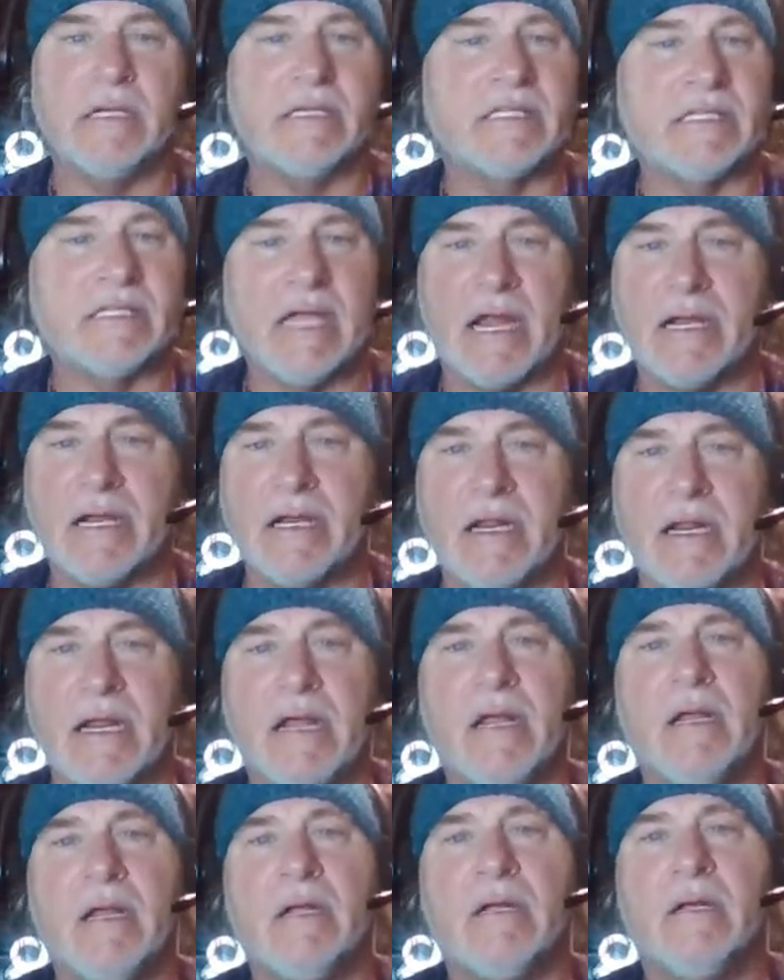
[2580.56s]

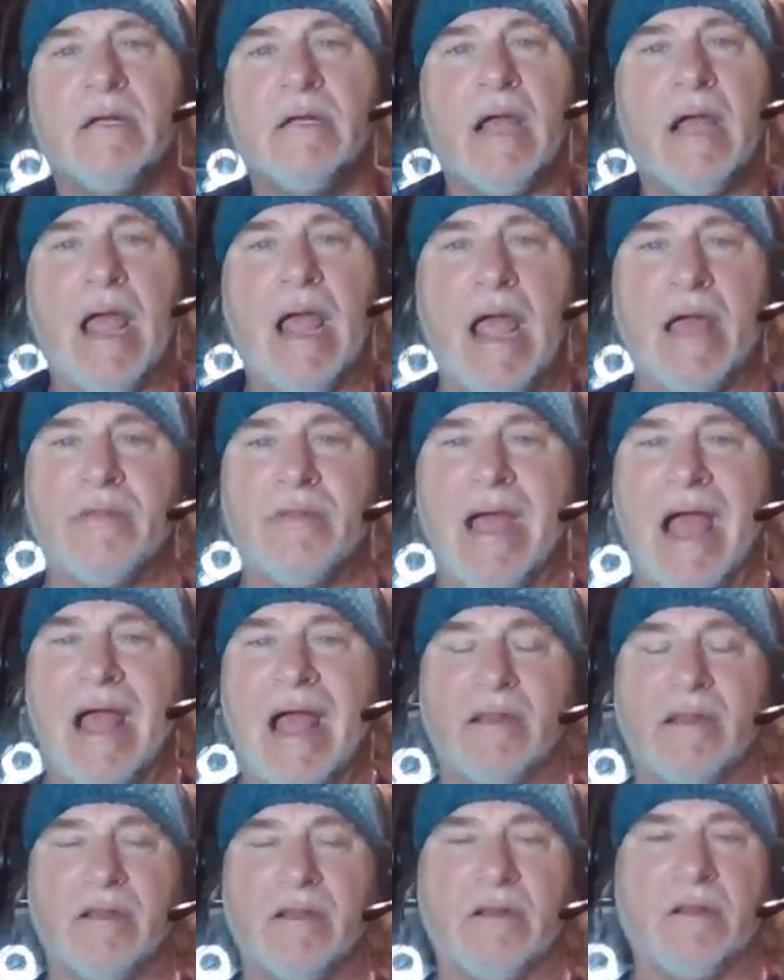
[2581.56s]
insanity and
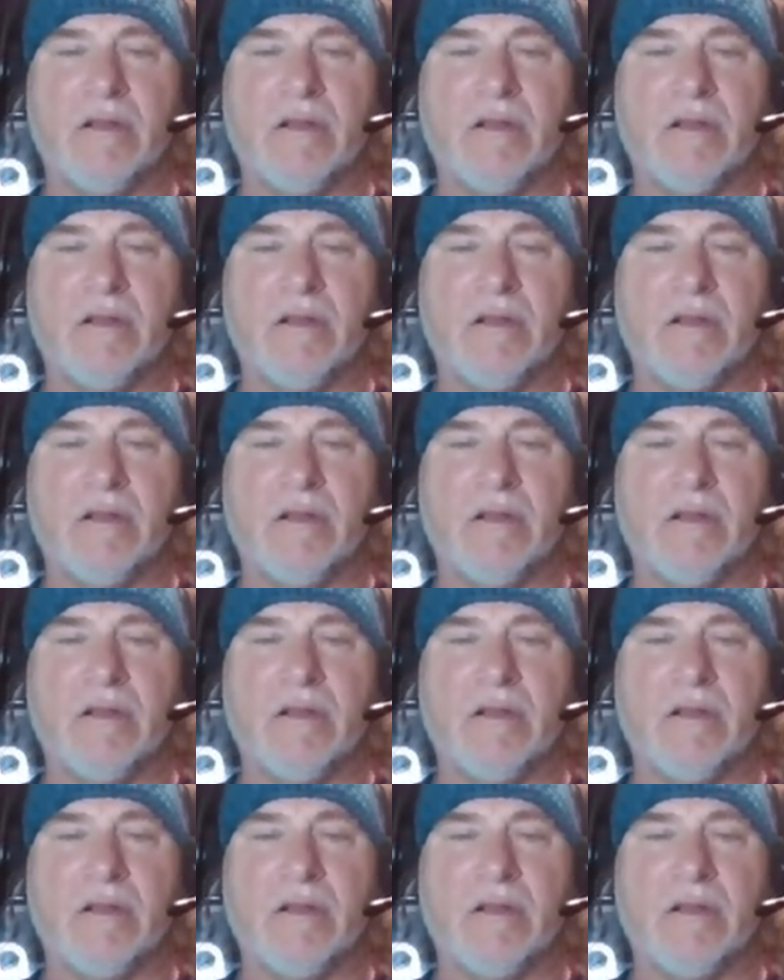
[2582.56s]
that.